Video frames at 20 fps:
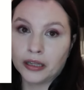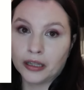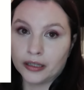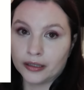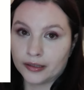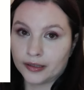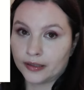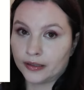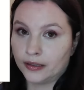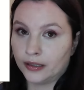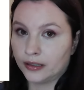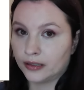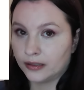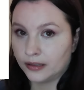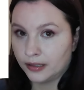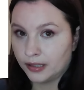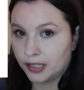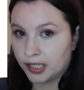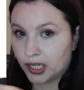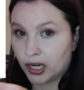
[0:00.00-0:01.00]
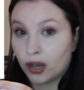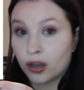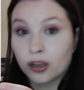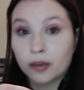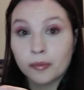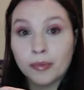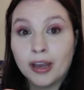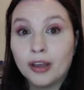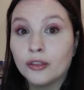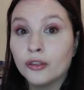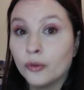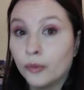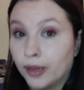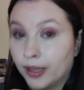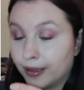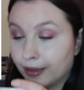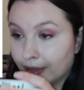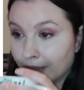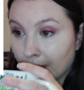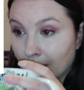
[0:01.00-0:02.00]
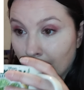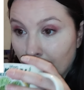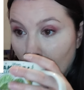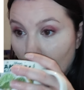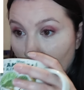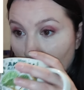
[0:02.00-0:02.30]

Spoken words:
Let's talk about the wig.